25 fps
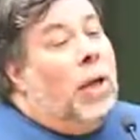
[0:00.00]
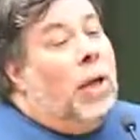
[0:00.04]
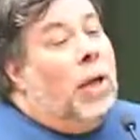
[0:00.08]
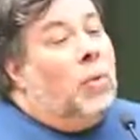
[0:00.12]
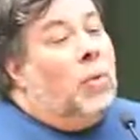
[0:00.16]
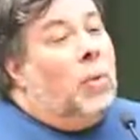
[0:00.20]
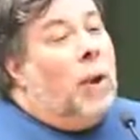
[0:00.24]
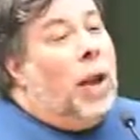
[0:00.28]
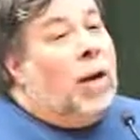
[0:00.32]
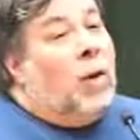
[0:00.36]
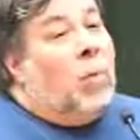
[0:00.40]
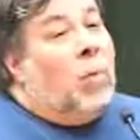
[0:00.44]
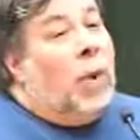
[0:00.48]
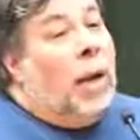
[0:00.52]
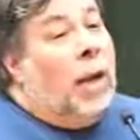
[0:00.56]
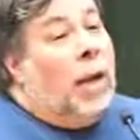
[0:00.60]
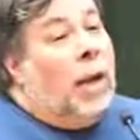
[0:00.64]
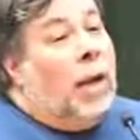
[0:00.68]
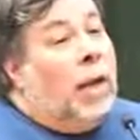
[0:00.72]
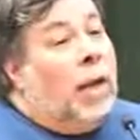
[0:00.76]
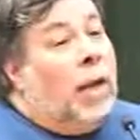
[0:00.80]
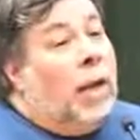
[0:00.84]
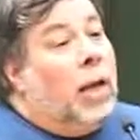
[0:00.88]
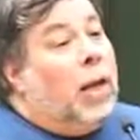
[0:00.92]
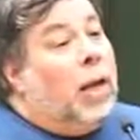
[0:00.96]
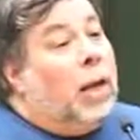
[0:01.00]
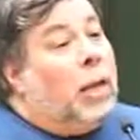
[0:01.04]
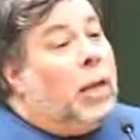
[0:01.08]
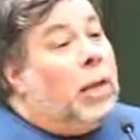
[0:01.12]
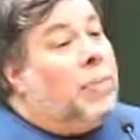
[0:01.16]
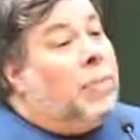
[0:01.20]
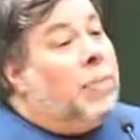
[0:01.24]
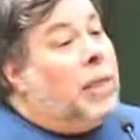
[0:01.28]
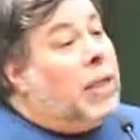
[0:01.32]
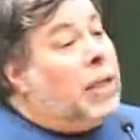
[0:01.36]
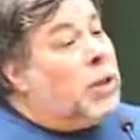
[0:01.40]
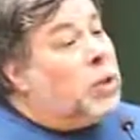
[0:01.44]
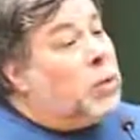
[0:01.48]
And right away,
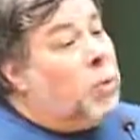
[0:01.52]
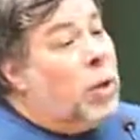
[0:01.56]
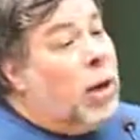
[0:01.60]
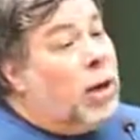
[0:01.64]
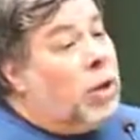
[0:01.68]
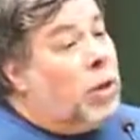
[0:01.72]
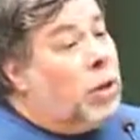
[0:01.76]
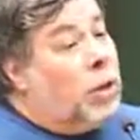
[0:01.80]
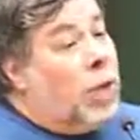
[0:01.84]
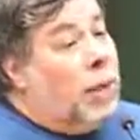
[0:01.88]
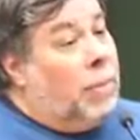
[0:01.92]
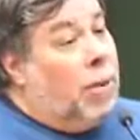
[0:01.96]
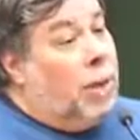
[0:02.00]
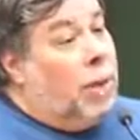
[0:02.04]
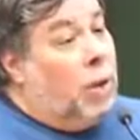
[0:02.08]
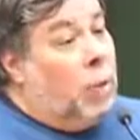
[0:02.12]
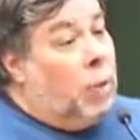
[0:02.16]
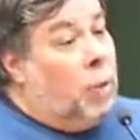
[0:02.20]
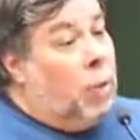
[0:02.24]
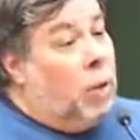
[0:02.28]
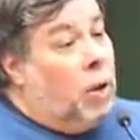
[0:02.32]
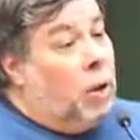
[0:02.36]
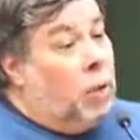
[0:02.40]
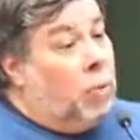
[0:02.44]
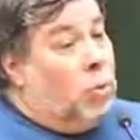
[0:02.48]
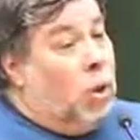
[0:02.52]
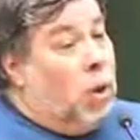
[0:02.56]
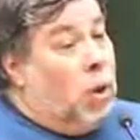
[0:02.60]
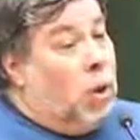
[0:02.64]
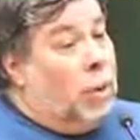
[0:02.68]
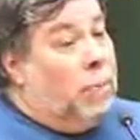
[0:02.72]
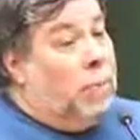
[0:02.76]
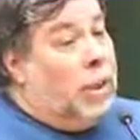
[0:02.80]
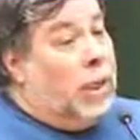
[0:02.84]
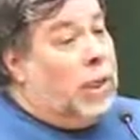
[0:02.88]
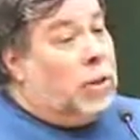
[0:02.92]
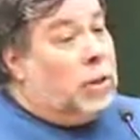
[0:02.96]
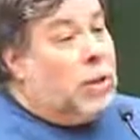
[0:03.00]
the biggest record company in the world, one of
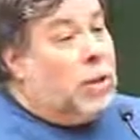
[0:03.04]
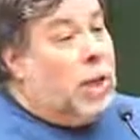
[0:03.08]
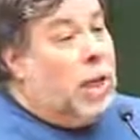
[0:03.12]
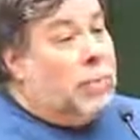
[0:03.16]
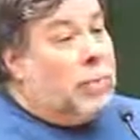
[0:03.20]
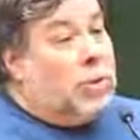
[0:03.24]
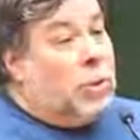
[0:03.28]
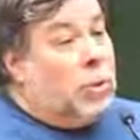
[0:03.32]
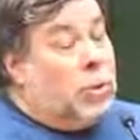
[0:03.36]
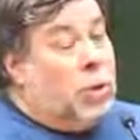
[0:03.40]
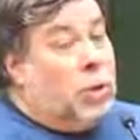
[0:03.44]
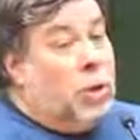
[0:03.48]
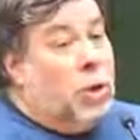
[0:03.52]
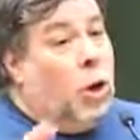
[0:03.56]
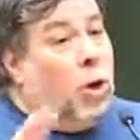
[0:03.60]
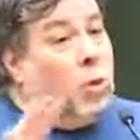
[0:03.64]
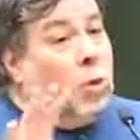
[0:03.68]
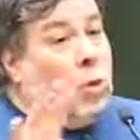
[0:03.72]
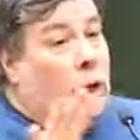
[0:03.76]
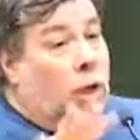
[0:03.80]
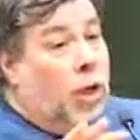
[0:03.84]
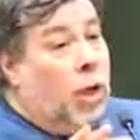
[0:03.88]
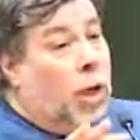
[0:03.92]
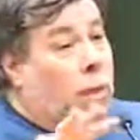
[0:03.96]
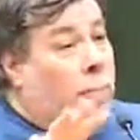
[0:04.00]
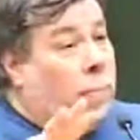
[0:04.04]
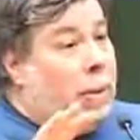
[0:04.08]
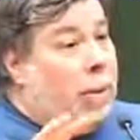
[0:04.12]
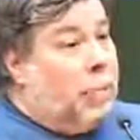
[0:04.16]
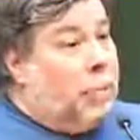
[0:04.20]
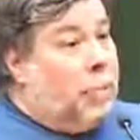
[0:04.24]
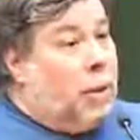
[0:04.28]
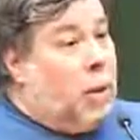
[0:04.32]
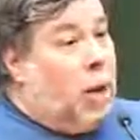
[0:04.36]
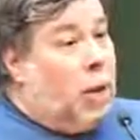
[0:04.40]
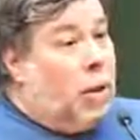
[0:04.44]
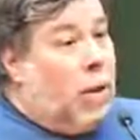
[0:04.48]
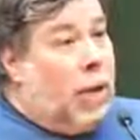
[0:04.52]
the biggest names that was known to young
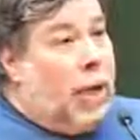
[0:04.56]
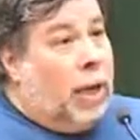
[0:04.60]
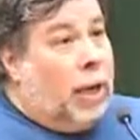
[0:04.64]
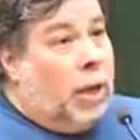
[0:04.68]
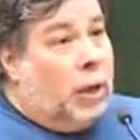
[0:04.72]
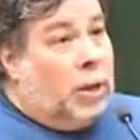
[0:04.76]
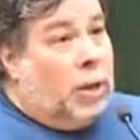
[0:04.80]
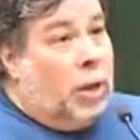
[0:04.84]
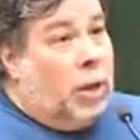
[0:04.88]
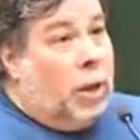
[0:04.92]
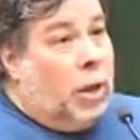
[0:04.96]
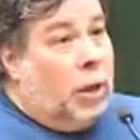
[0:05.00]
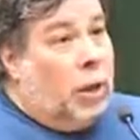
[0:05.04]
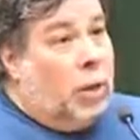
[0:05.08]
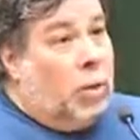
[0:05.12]
people our age,